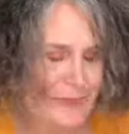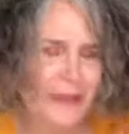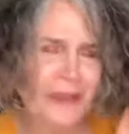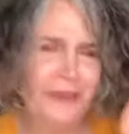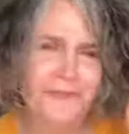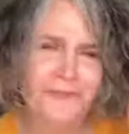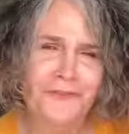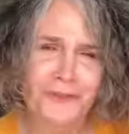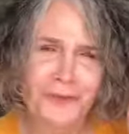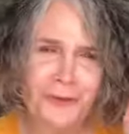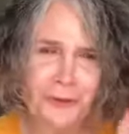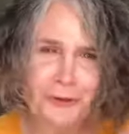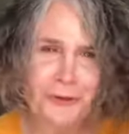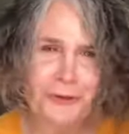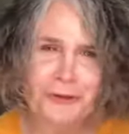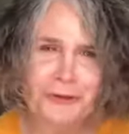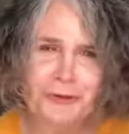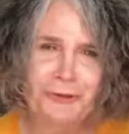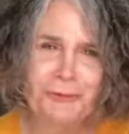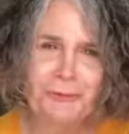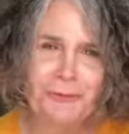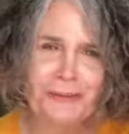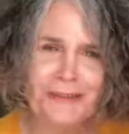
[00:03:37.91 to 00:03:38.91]
If you
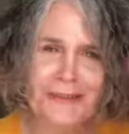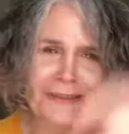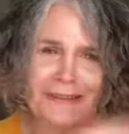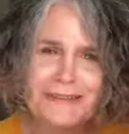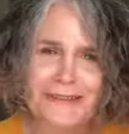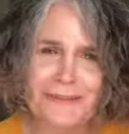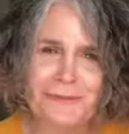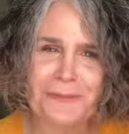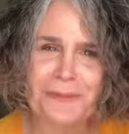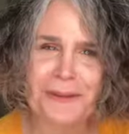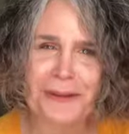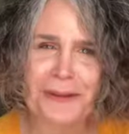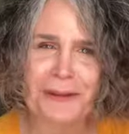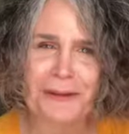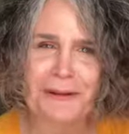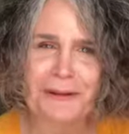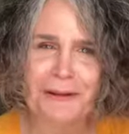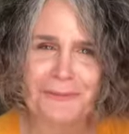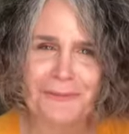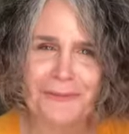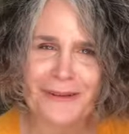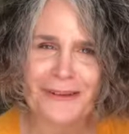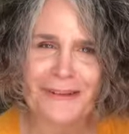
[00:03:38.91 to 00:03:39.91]
do, please leave me a
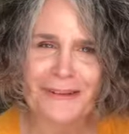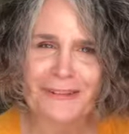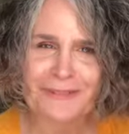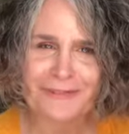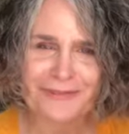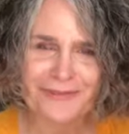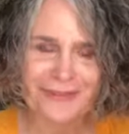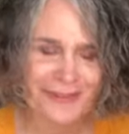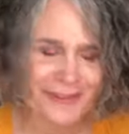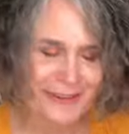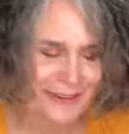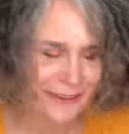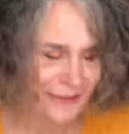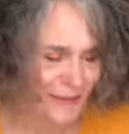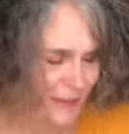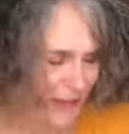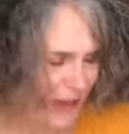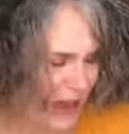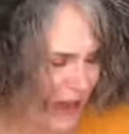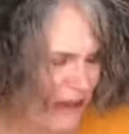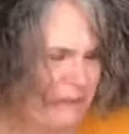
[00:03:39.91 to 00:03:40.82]
comment down below.